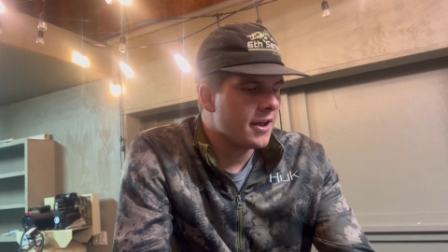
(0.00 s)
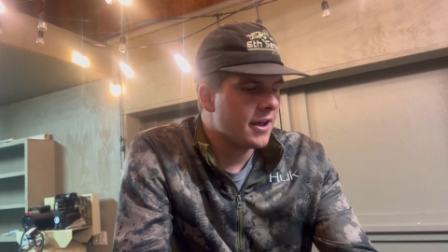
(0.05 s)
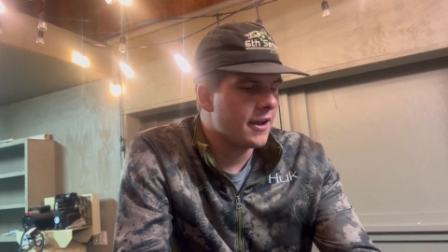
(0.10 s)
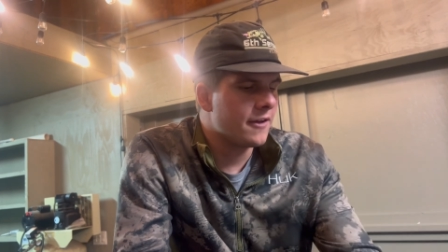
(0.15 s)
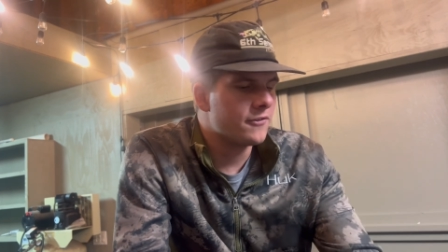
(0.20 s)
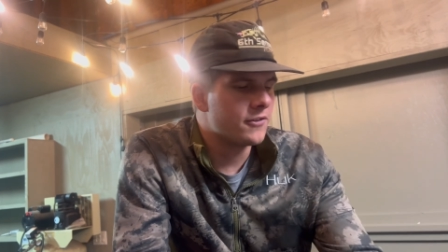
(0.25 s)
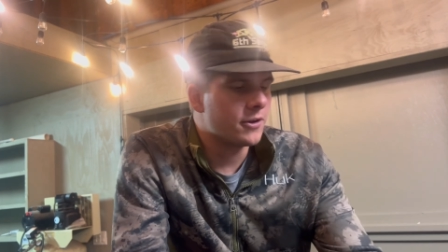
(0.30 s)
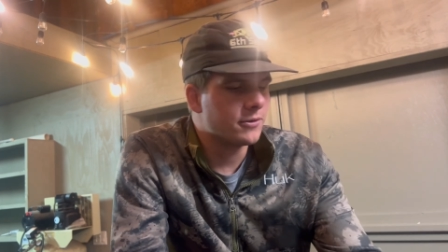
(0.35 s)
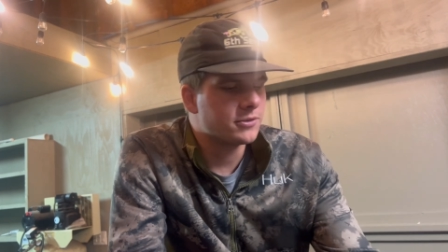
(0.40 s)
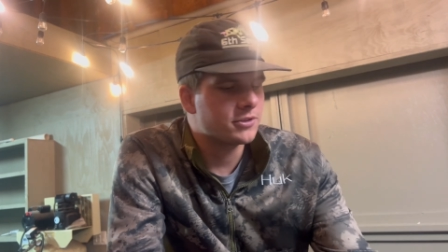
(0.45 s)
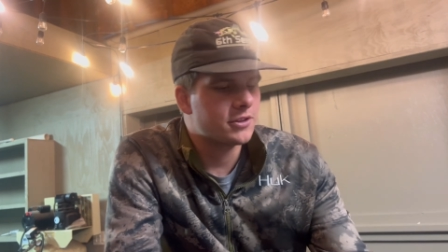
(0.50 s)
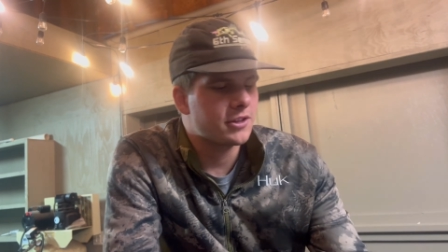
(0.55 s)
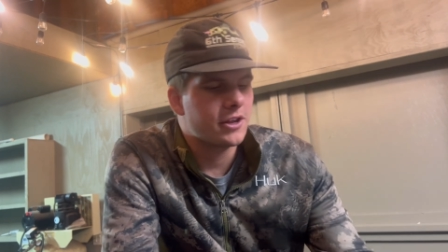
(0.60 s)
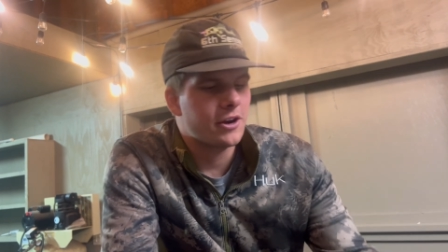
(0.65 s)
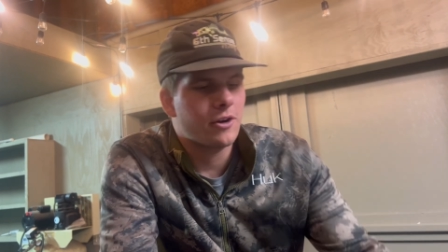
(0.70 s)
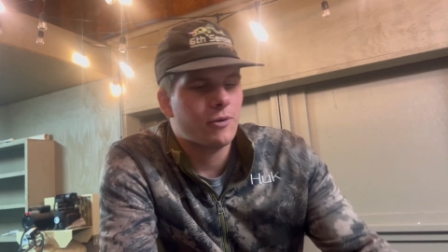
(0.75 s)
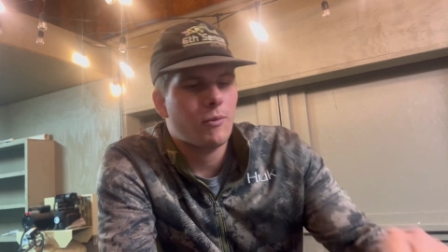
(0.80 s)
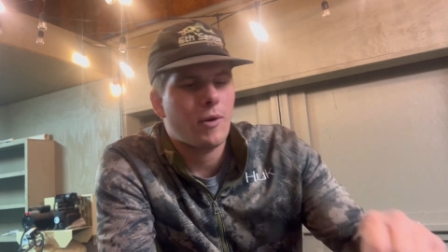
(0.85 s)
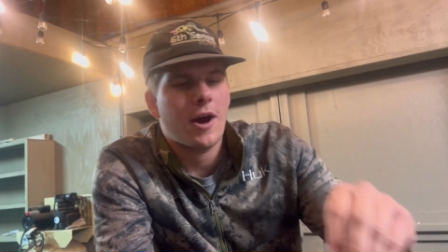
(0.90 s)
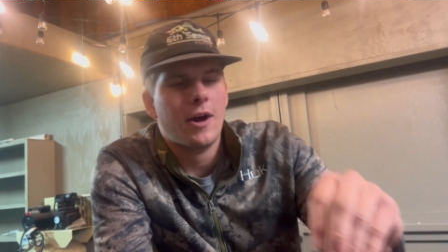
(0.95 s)
and those
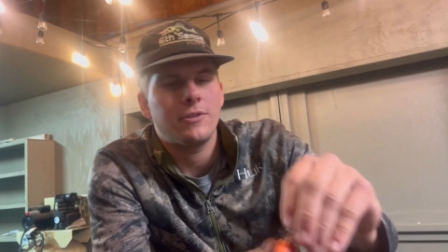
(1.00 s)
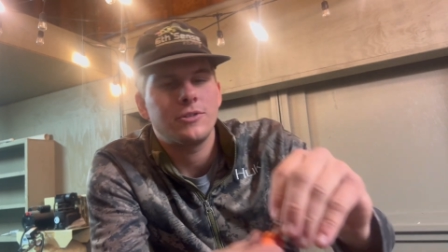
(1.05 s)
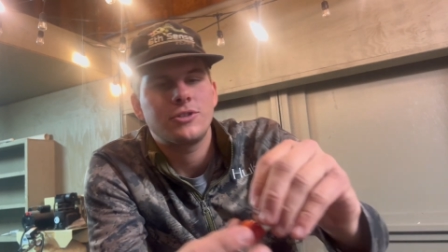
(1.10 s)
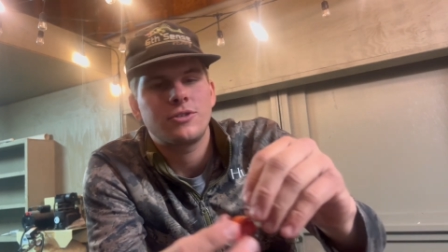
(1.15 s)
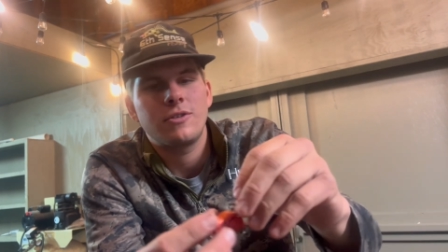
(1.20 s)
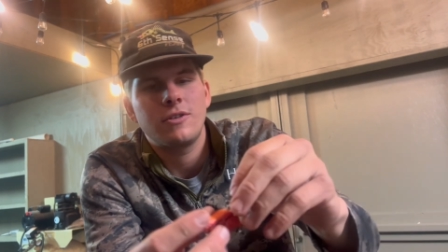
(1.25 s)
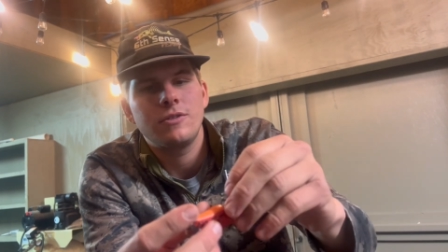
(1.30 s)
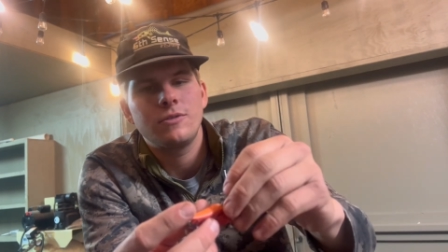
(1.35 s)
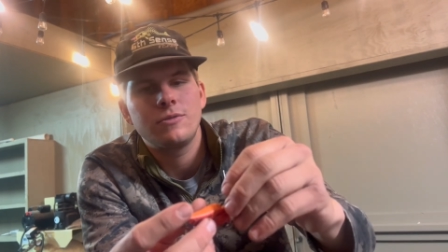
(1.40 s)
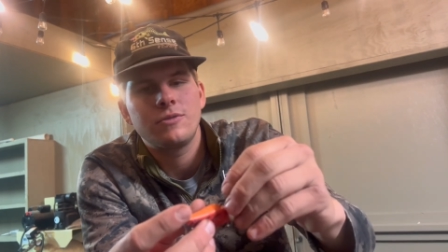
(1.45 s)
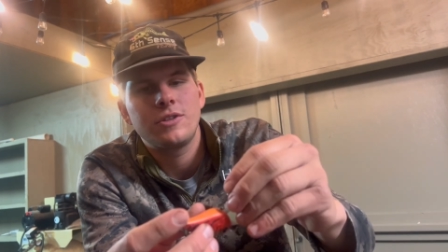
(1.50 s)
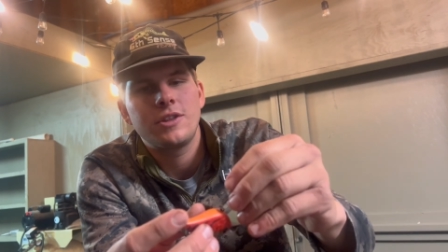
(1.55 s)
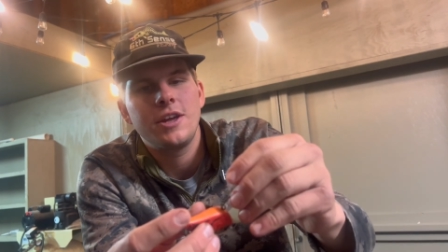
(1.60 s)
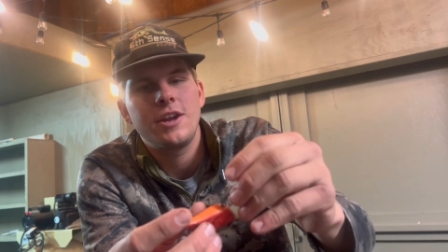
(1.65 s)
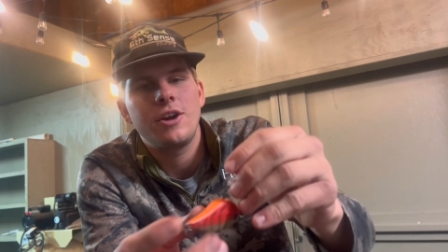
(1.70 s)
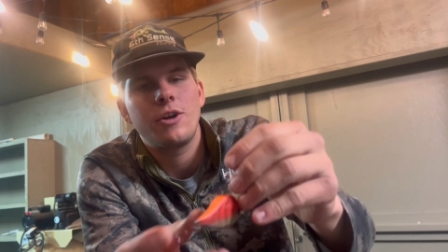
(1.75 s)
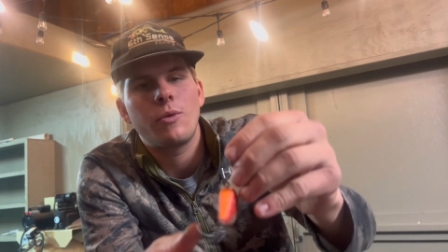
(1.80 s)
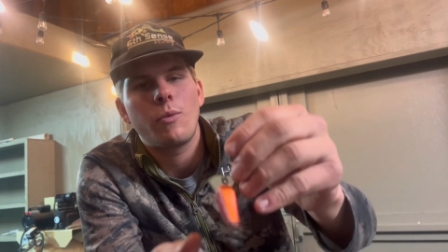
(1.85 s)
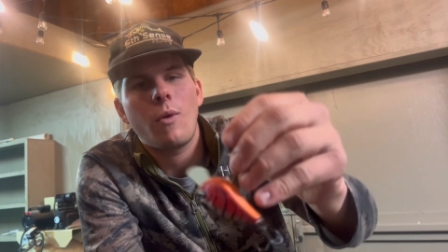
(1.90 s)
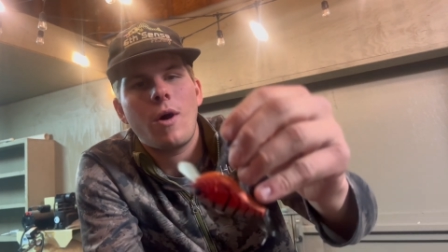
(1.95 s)
thinner
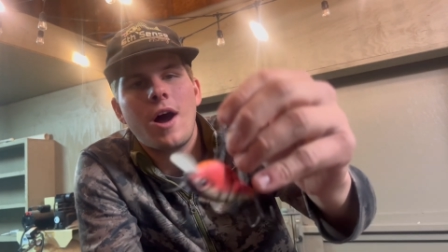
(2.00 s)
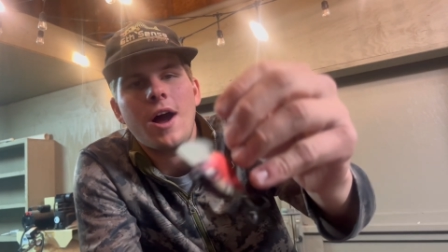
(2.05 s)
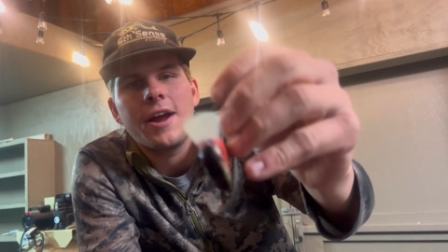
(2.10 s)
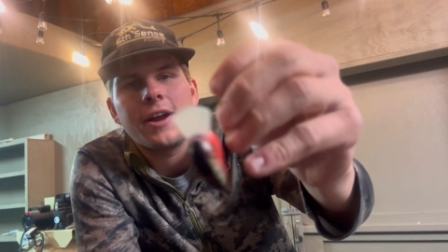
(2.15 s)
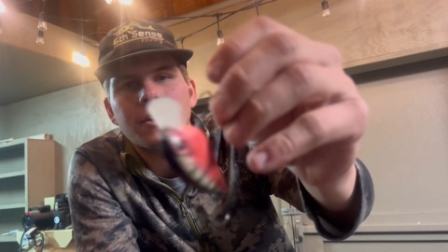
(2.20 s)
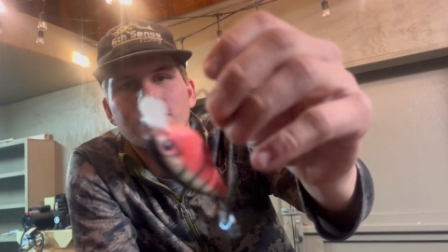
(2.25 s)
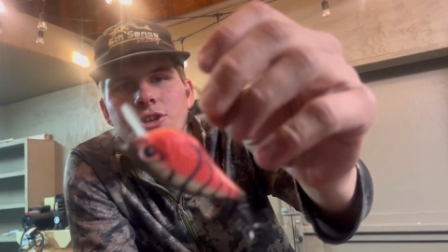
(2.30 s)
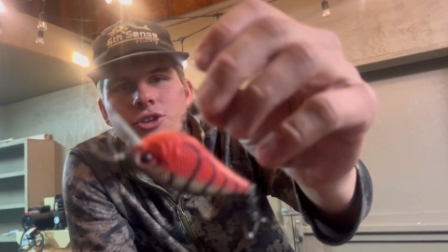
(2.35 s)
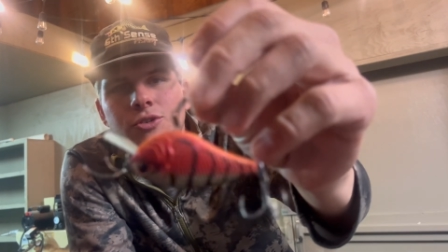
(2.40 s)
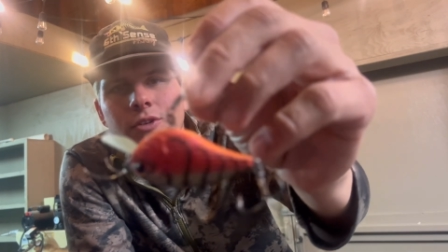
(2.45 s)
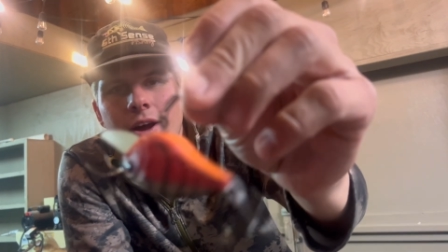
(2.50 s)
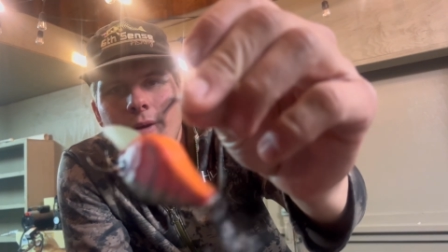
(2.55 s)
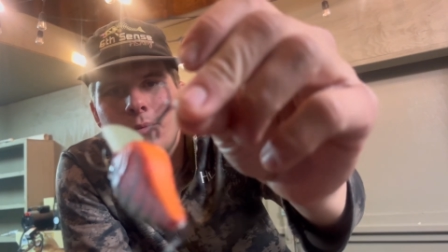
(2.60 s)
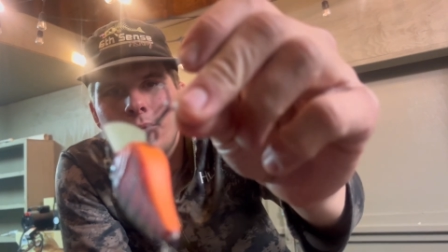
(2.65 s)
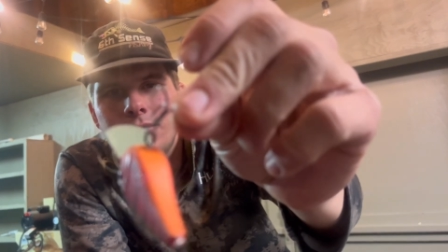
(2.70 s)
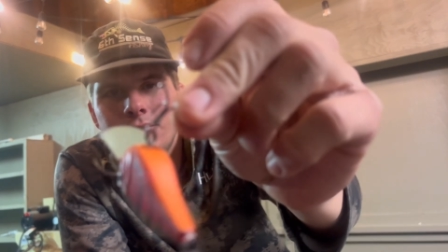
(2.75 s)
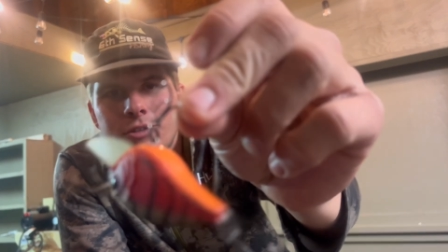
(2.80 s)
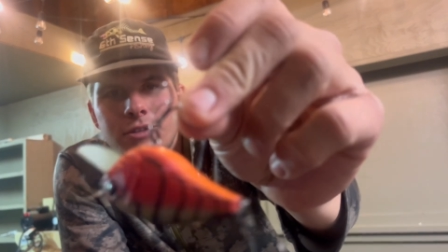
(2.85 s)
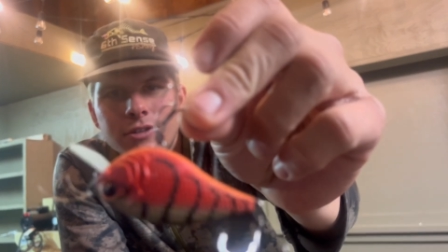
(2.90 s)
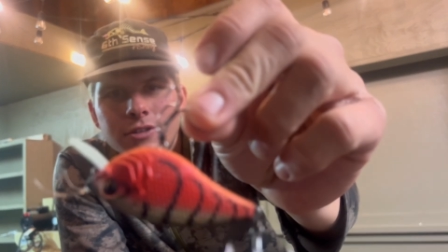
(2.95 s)
wire
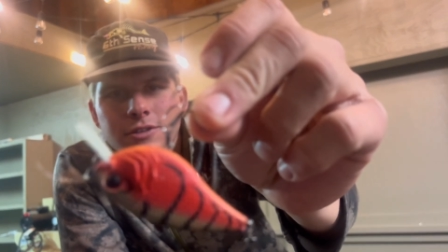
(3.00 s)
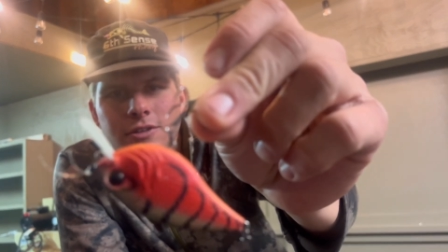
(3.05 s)
trebles